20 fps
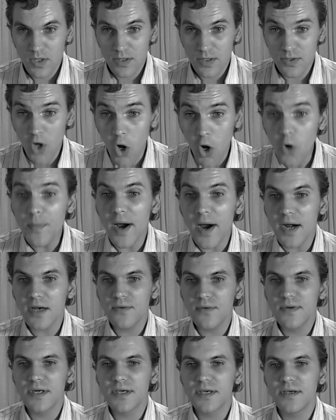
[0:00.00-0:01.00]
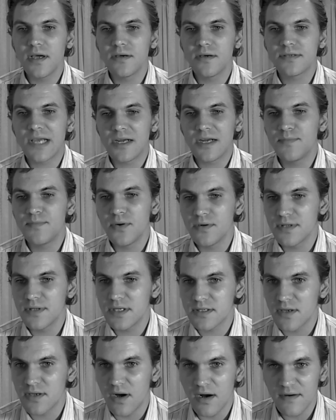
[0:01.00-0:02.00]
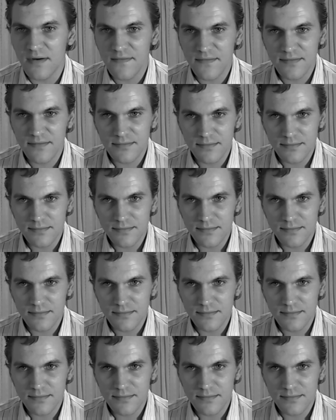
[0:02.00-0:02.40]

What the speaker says: nobody really knows how to pull this off.